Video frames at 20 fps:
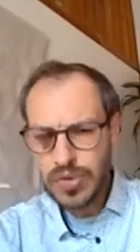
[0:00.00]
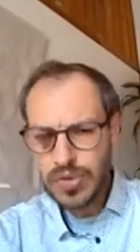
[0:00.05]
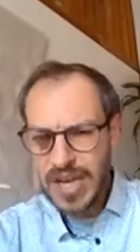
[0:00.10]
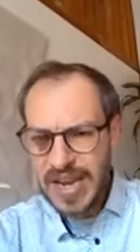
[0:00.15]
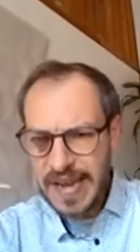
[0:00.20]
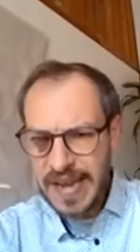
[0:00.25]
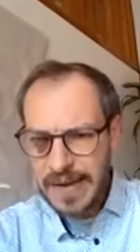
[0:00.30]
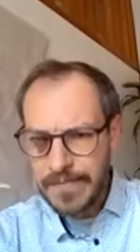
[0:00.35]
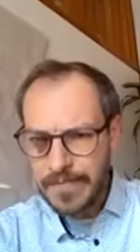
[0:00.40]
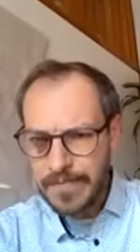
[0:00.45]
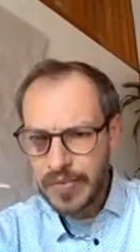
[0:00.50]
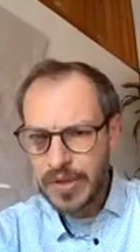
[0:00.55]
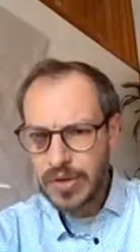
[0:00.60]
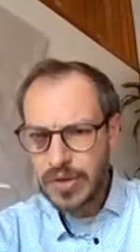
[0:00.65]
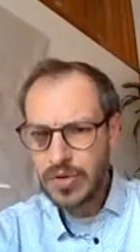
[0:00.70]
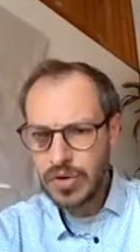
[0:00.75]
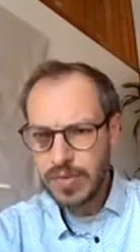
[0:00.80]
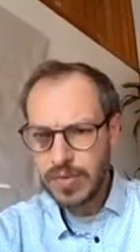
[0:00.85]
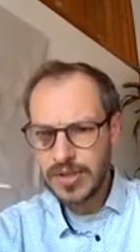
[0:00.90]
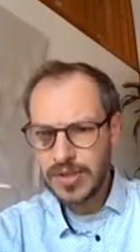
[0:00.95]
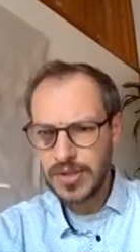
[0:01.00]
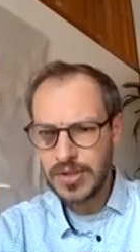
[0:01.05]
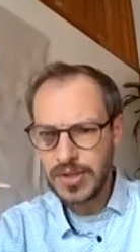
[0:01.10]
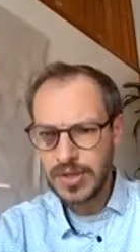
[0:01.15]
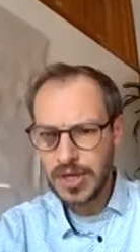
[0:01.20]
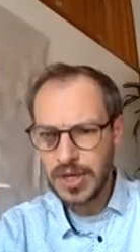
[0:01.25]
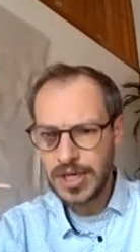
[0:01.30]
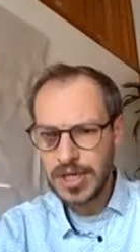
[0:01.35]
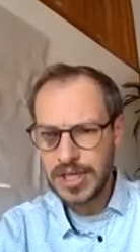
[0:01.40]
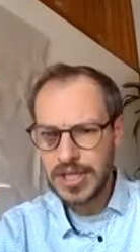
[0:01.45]
Today, global
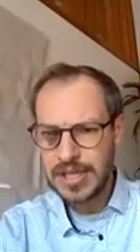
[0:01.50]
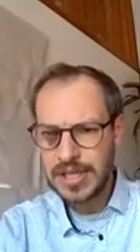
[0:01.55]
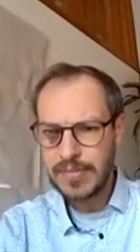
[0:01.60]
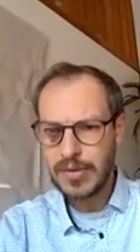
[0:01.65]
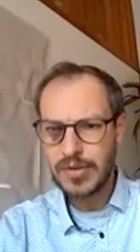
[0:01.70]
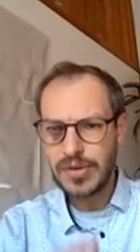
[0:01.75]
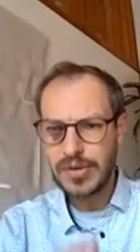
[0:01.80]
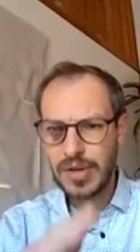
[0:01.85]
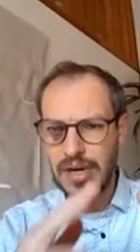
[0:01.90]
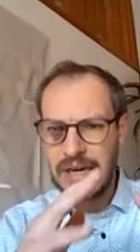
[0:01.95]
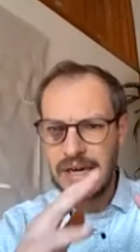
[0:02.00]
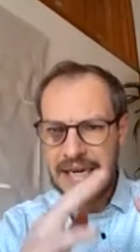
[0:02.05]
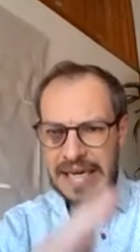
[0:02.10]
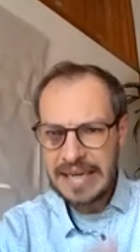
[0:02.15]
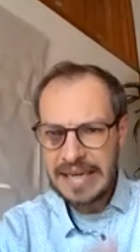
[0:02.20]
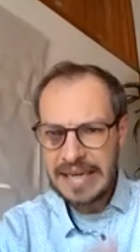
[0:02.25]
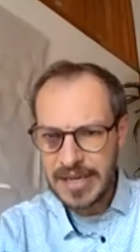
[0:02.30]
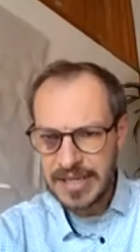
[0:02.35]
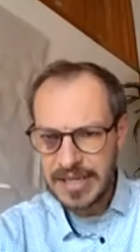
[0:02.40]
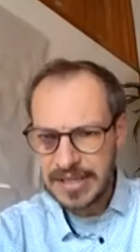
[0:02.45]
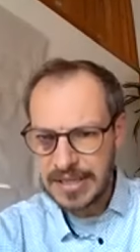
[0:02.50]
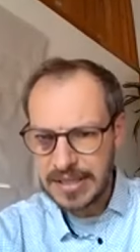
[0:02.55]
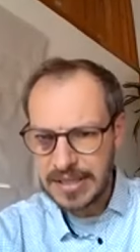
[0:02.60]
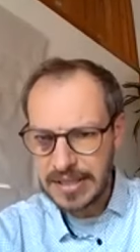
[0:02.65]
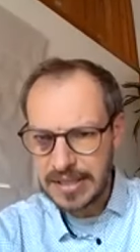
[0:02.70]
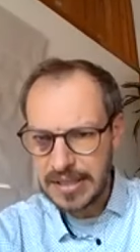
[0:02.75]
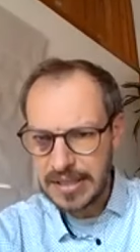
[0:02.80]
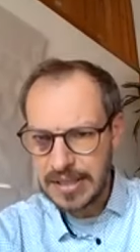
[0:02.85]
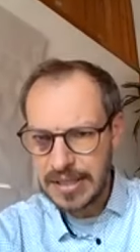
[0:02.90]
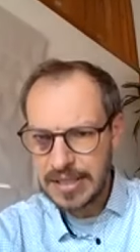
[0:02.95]
sociology is about limits.
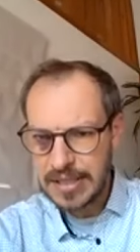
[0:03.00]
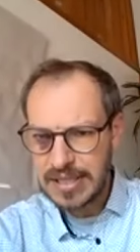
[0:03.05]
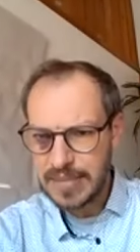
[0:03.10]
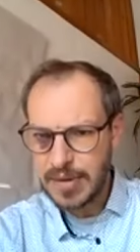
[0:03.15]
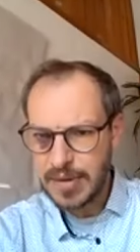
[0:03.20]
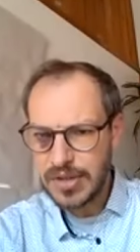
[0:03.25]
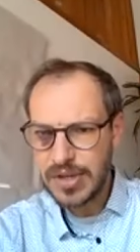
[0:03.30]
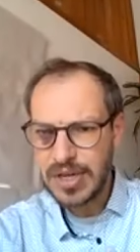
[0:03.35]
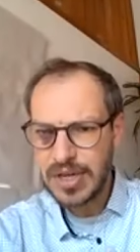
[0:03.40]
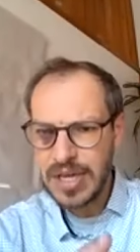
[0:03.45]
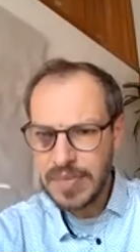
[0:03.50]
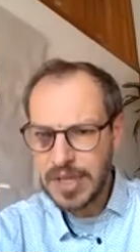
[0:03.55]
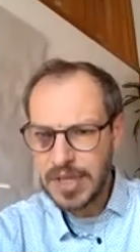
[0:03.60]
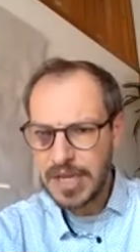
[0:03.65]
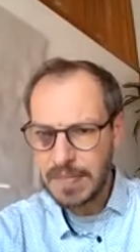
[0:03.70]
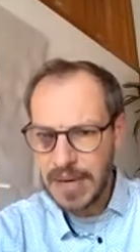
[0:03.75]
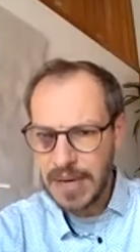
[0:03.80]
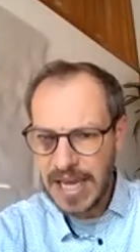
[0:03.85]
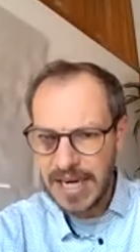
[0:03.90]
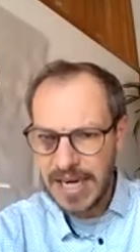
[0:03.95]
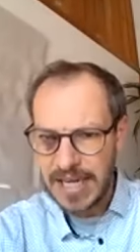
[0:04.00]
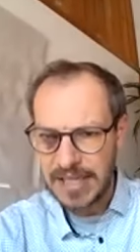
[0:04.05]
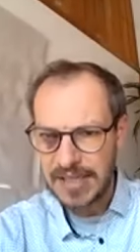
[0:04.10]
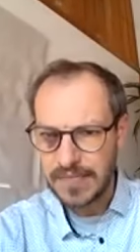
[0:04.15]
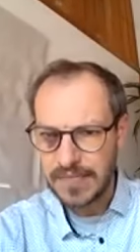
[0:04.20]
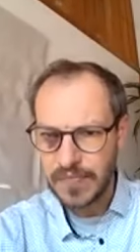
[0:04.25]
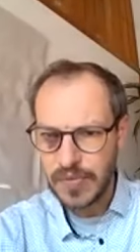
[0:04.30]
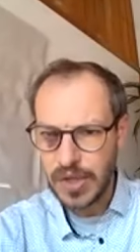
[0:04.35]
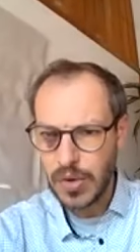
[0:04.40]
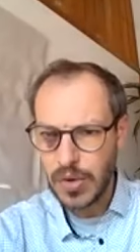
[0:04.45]
It's about a limited planet.
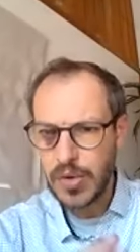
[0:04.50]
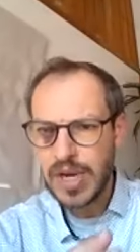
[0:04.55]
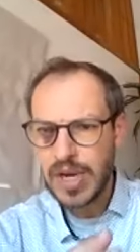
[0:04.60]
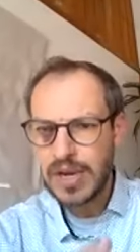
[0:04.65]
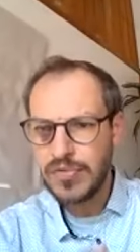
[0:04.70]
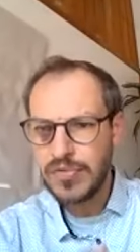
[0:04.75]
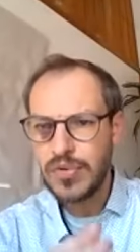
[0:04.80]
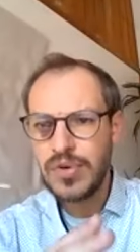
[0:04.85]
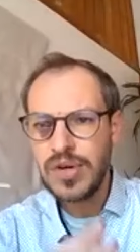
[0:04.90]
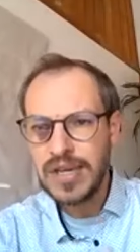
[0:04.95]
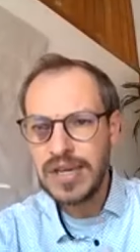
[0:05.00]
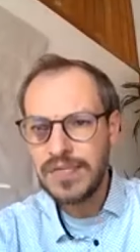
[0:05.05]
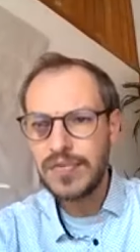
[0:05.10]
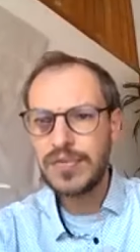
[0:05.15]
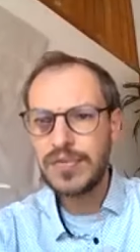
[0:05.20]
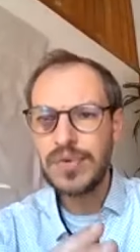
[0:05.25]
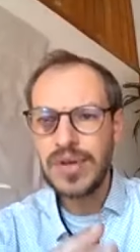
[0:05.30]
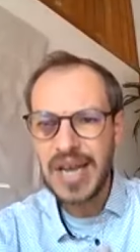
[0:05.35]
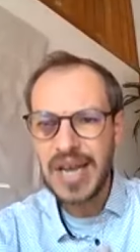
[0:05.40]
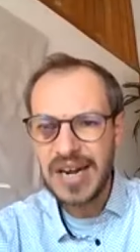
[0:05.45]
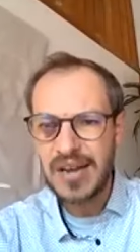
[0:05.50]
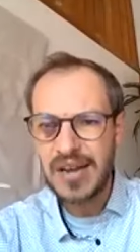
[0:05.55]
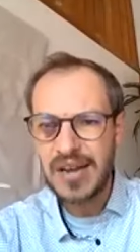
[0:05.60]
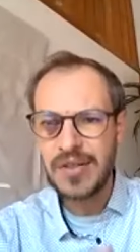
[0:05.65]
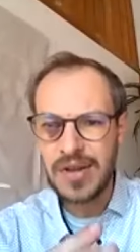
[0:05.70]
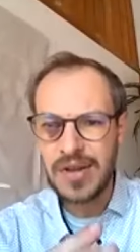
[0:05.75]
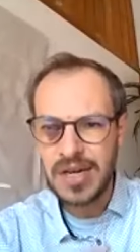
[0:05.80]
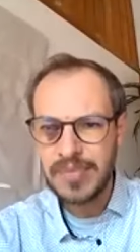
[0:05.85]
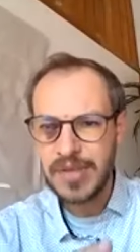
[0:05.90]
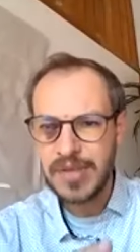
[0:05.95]
We have to live together
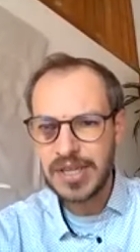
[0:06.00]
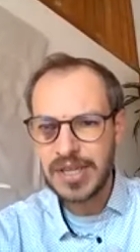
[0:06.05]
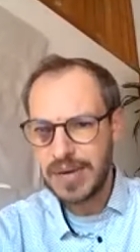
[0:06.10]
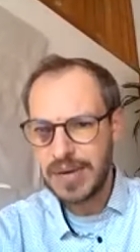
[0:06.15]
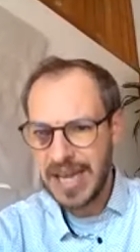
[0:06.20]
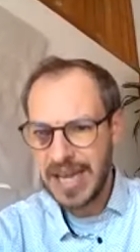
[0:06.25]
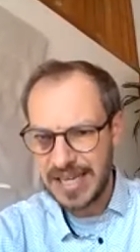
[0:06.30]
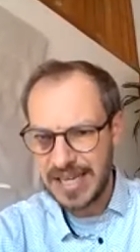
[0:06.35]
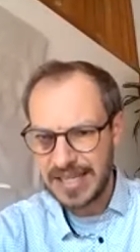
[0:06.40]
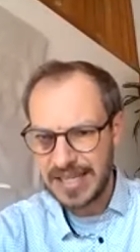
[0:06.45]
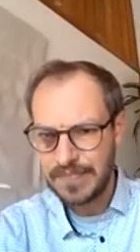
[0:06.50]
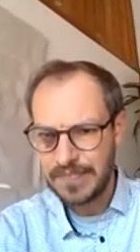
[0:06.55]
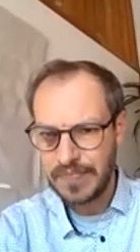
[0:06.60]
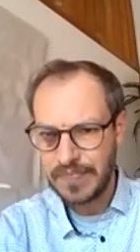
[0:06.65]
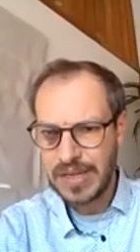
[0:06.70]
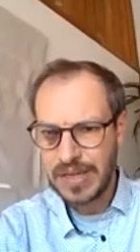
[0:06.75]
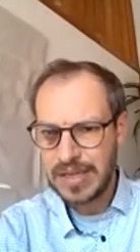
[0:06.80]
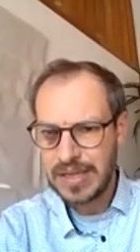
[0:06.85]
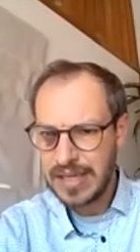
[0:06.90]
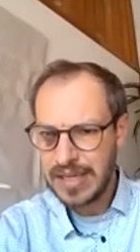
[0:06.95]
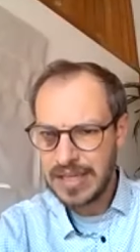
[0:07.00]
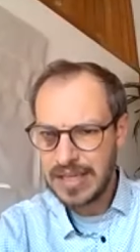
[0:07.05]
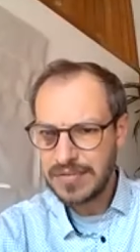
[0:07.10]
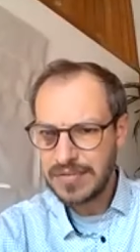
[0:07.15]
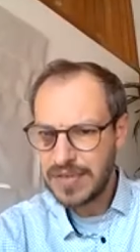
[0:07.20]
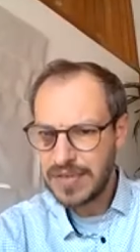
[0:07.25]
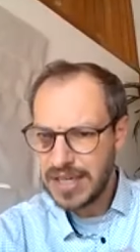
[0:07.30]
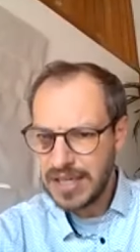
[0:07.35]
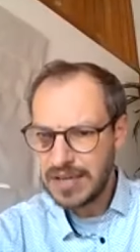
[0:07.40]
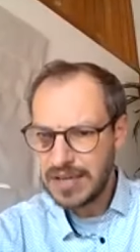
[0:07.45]
on a limited planet. That's
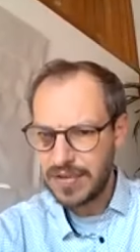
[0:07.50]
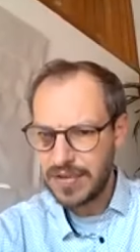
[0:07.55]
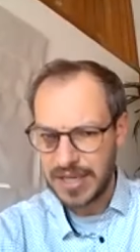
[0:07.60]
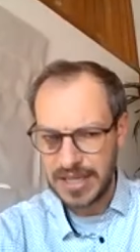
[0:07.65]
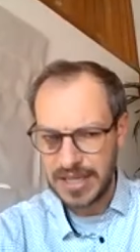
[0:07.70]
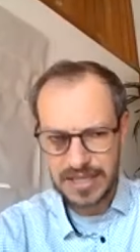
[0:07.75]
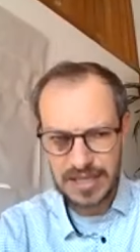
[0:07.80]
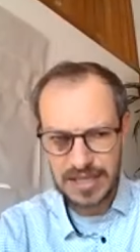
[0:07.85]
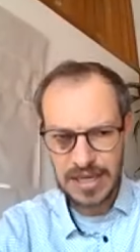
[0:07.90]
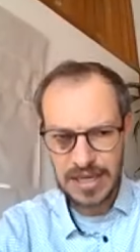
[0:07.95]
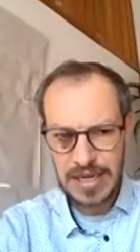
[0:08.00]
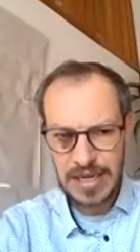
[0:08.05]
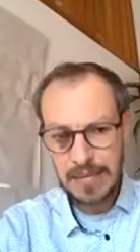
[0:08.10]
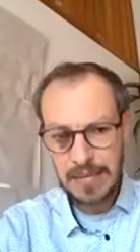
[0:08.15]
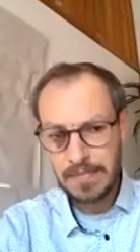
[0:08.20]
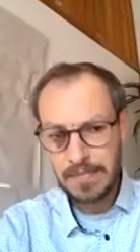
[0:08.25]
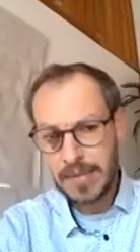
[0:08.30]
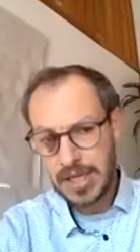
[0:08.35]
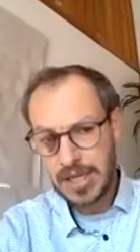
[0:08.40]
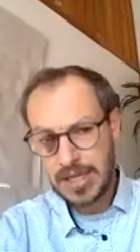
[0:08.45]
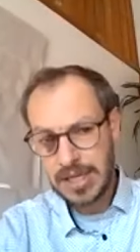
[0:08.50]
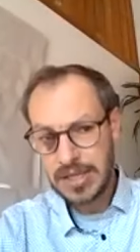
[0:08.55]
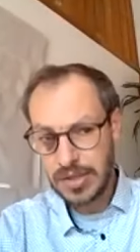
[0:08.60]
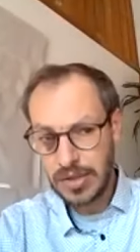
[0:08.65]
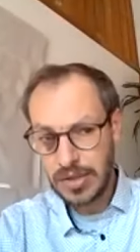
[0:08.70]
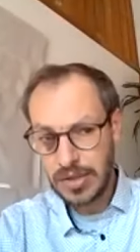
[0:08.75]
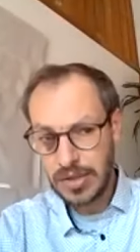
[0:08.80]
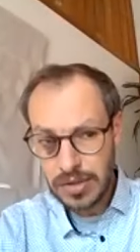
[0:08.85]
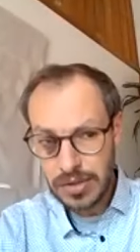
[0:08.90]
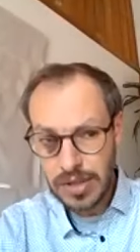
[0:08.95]
very different. But it's
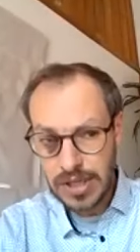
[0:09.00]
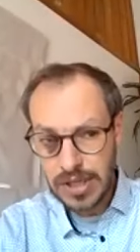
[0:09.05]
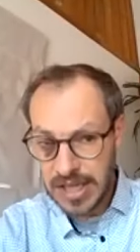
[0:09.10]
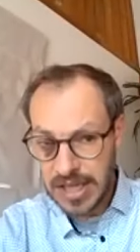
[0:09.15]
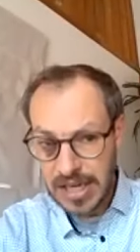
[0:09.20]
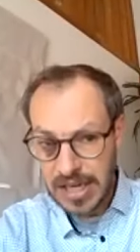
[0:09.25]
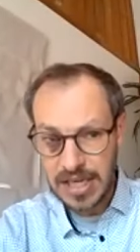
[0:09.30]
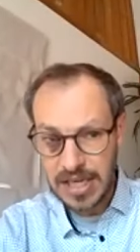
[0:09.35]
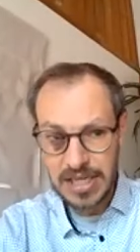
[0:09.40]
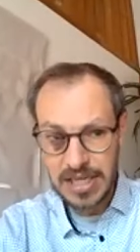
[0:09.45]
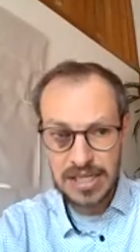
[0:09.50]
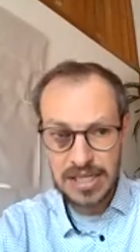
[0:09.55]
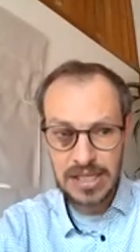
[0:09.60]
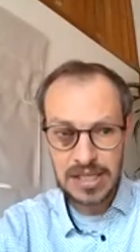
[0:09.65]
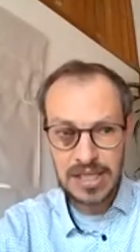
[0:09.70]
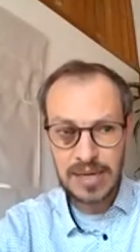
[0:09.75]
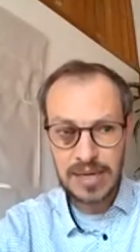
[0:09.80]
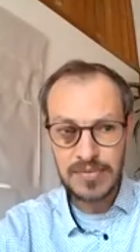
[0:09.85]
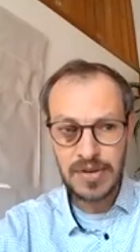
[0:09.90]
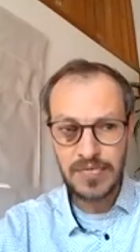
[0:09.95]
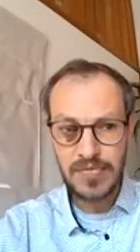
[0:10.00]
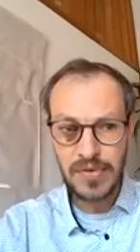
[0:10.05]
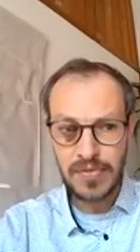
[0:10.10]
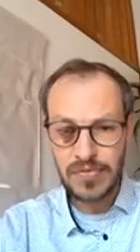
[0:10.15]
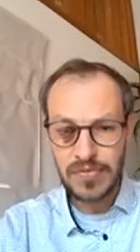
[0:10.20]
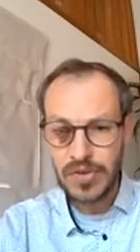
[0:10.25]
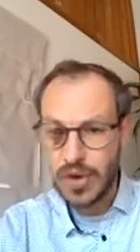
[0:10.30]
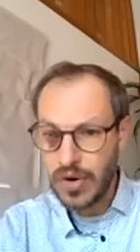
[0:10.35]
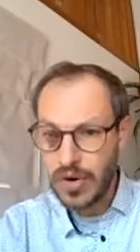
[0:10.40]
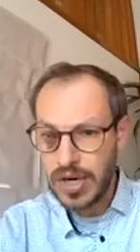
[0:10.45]
also exciting in terms of, of
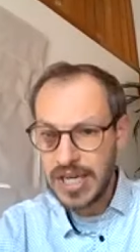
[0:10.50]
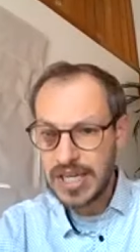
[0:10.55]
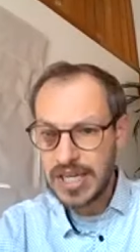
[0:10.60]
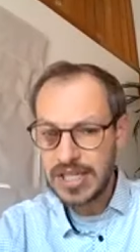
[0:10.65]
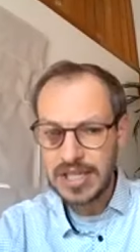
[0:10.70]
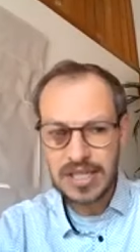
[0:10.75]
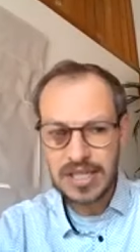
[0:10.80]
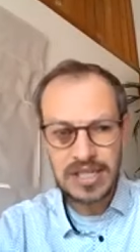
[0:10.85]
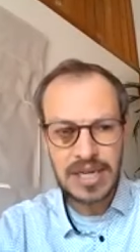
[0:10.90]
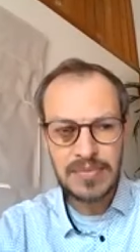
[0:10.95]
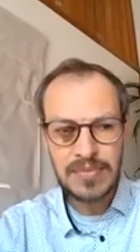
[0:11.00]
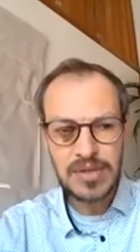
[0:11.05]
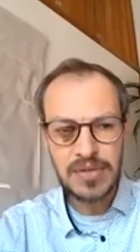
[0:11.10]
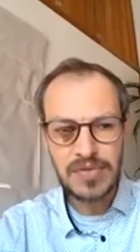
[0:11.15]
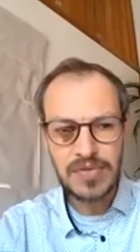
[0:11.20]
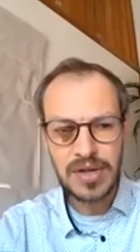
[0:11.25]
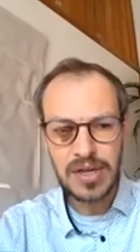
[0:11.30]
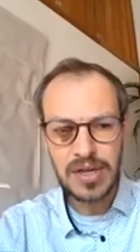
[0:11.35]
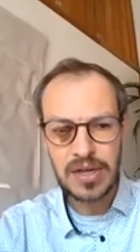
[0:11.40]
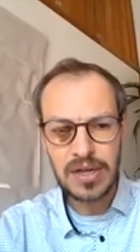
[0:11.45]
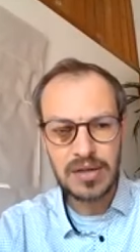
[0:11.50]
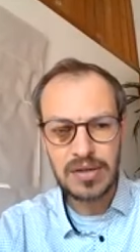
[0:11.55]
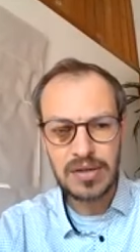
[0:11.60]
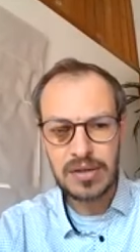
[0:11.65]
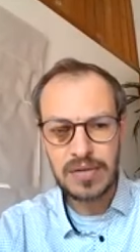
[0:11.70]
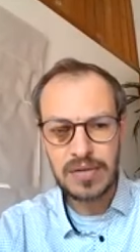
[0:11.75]
knowledge and in terms of uh,